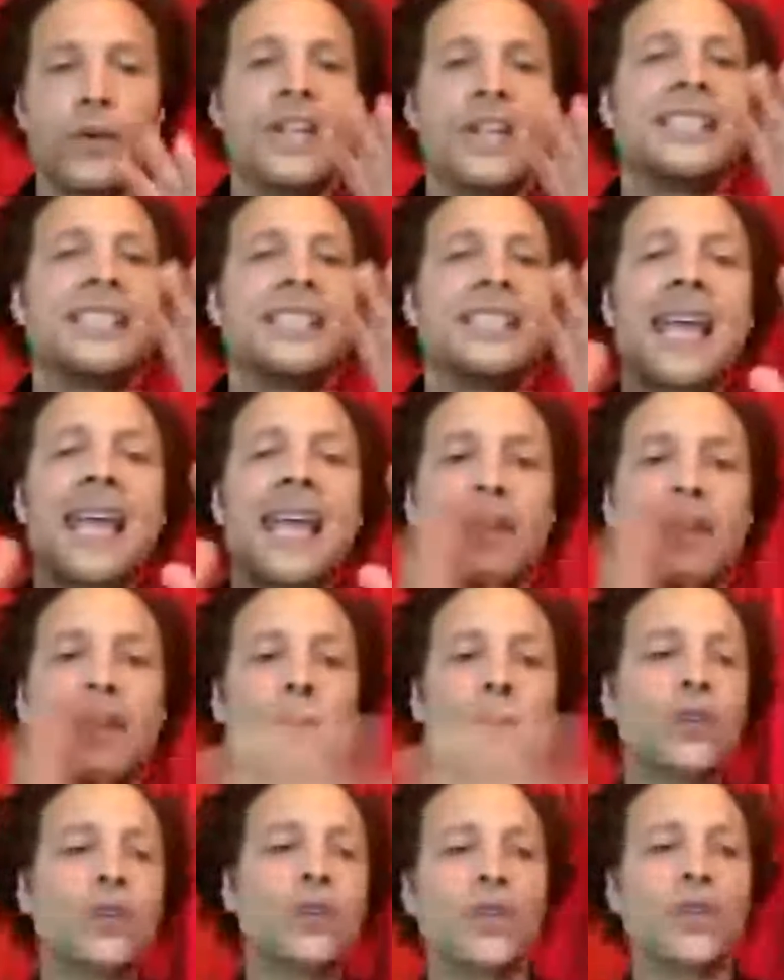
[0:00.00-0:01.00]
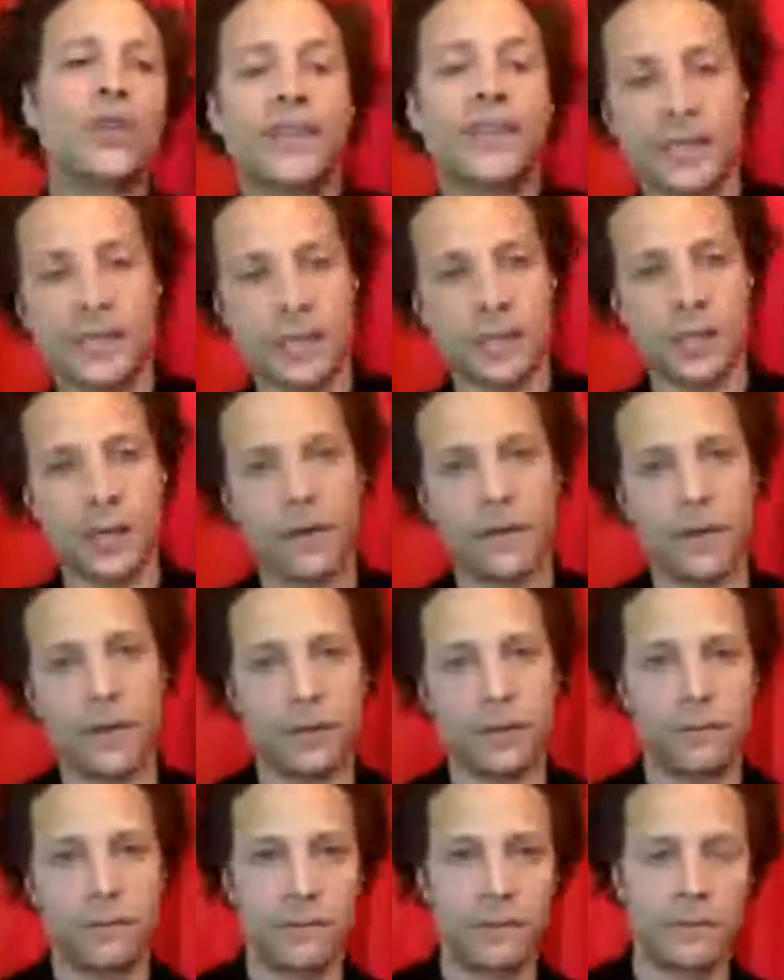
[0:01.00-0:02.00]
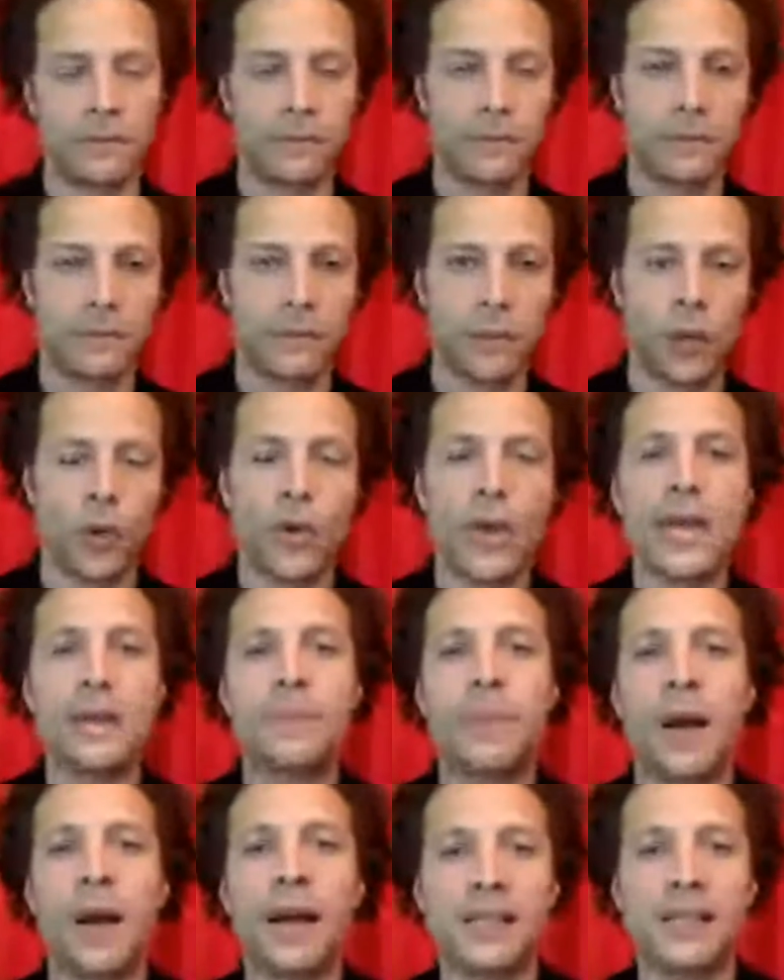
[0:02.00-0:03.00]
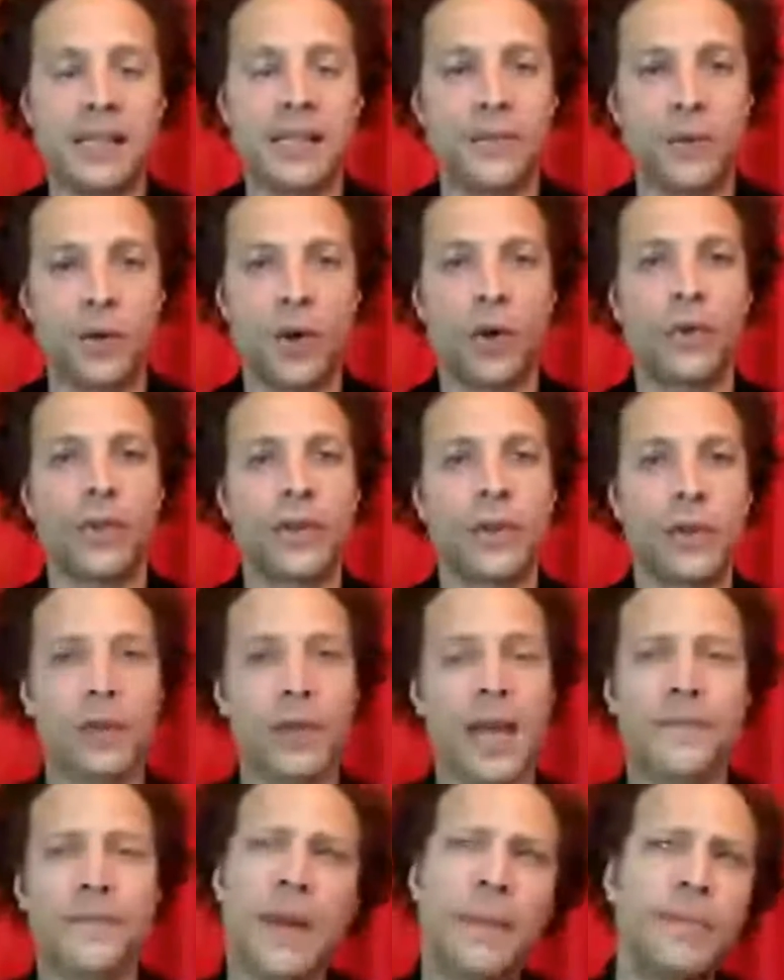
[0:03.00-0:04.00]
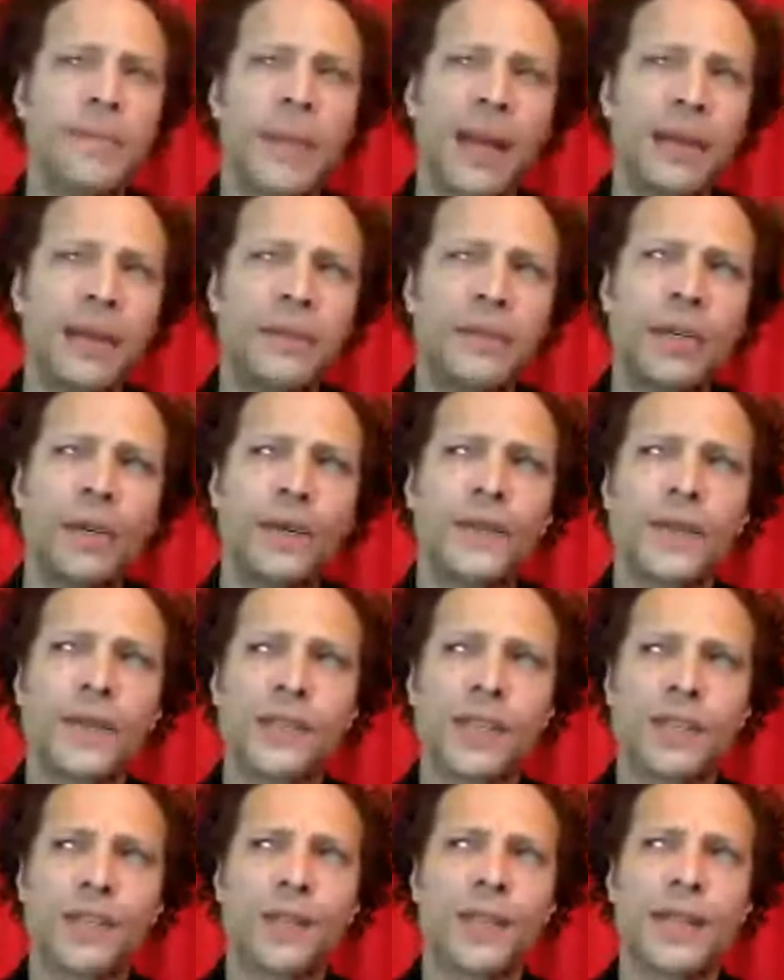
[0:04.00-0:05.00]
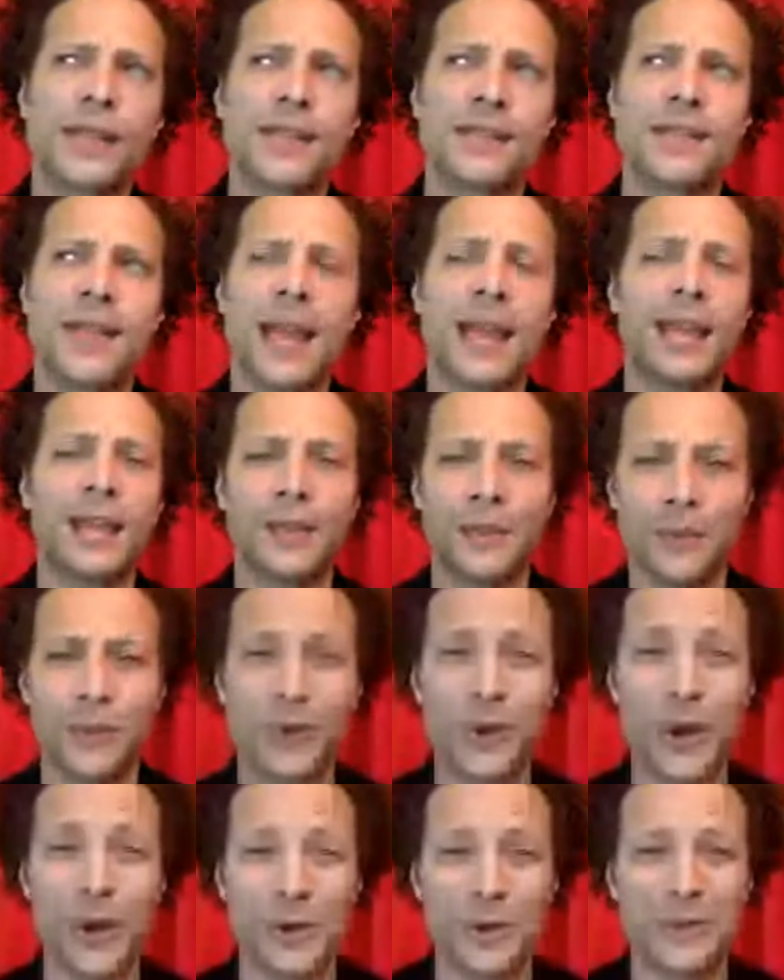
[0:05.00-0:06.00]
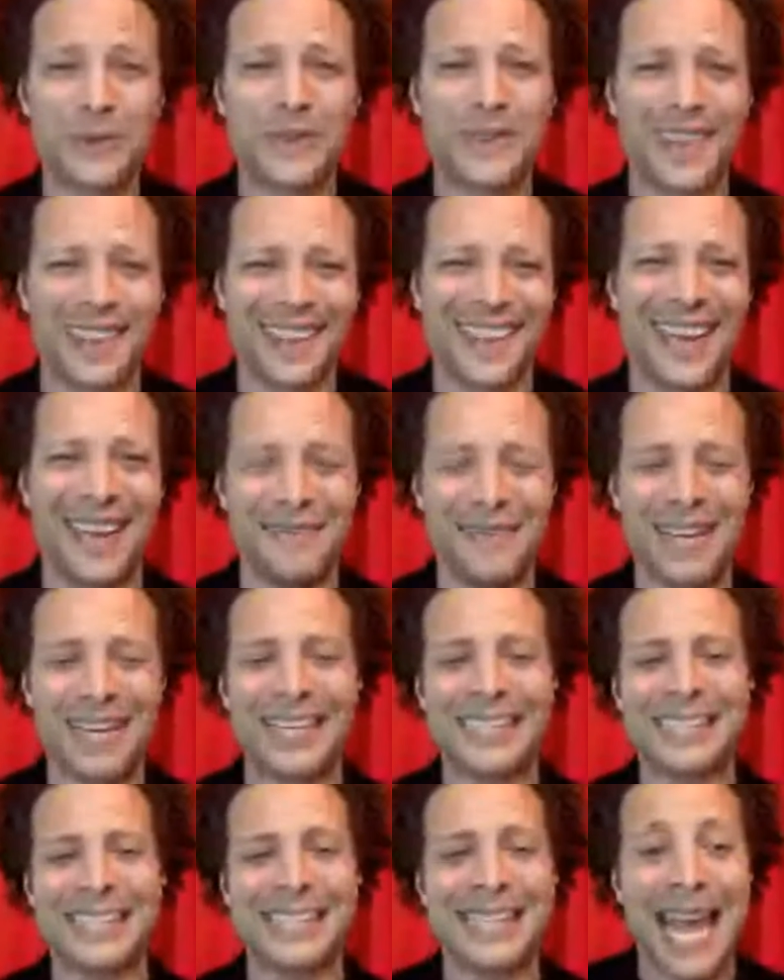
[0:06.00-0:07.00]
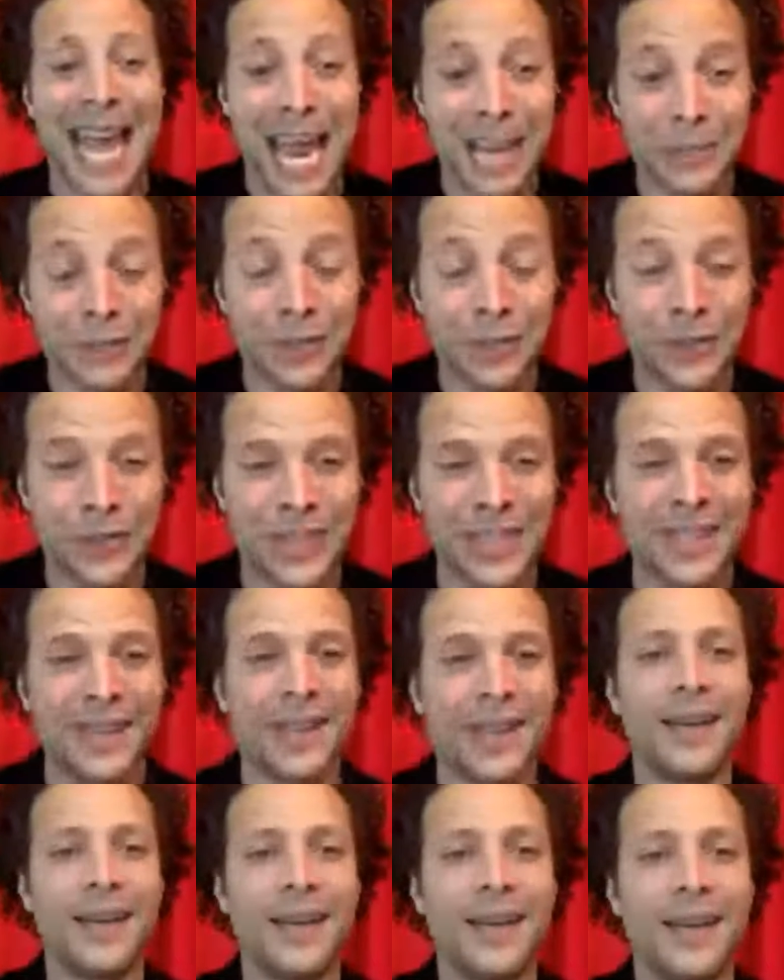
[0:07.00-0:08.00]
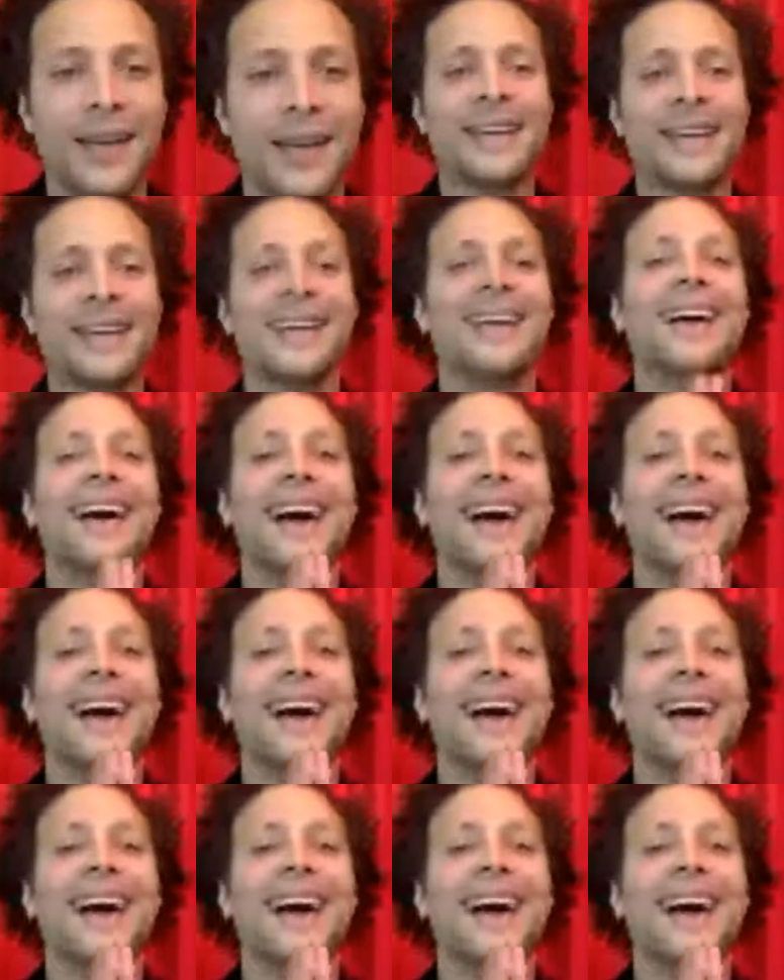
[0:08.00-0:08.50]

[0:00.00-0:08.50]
instead, focus on the things that serve you. Create positive growth in your life. I don't know if there's such a thing as negative growth. I mean, I guess that's atrophy, but